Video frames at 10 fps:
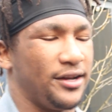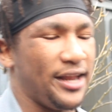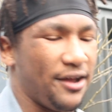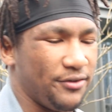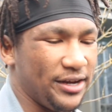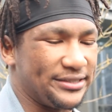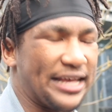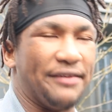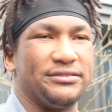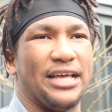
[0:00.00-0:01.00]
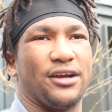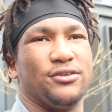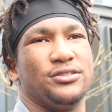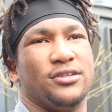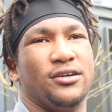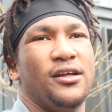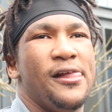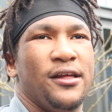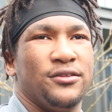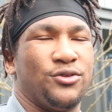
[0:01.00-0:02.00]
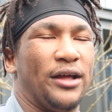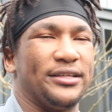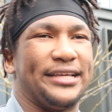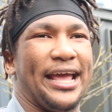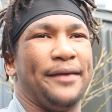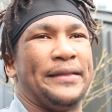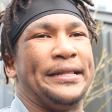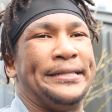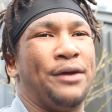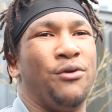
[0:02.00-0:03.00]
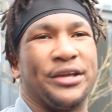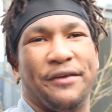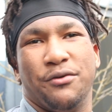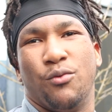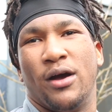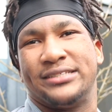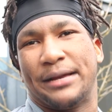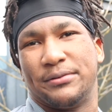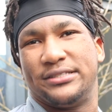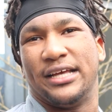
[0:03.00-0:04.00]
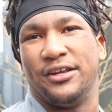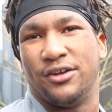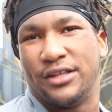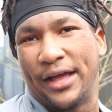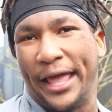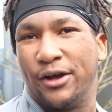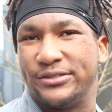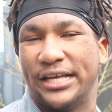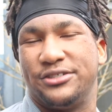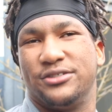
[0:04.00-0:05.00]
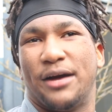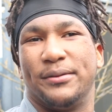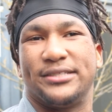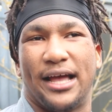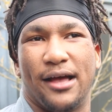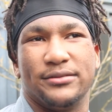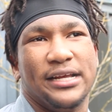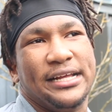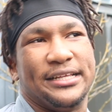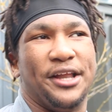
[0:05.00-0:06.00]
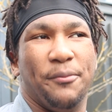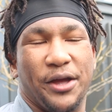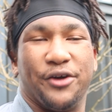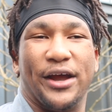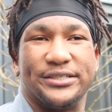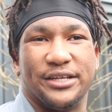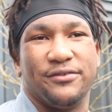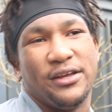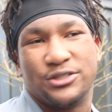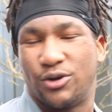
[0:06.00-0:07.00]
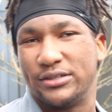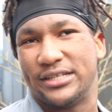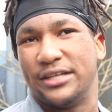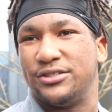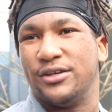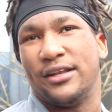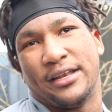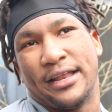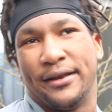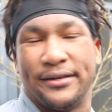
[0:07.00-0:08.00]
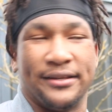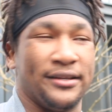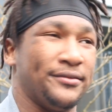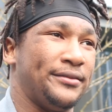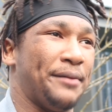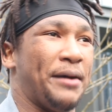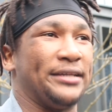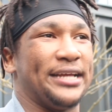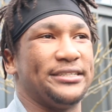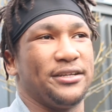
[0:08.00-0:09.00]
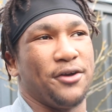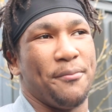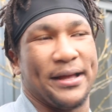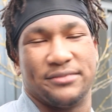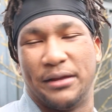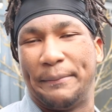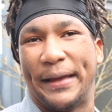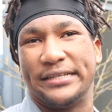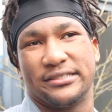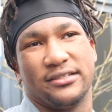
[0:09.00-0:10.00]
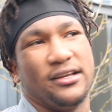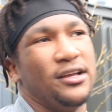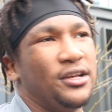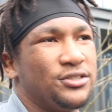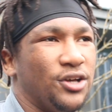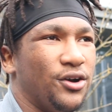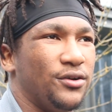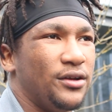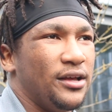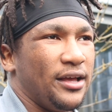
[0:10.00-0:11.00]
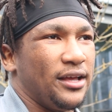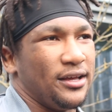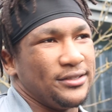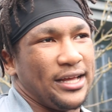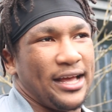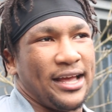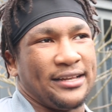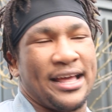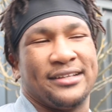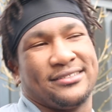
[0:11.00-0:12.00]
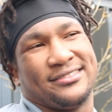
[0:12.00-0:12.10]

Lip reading: They have really savvy tackles, you know. Throughout the game, they won't give you one type of set. You know, they'll angle set you a couple of times, then they'll be aggressive, short set you, and then they might change it and go back to being patient. So, in that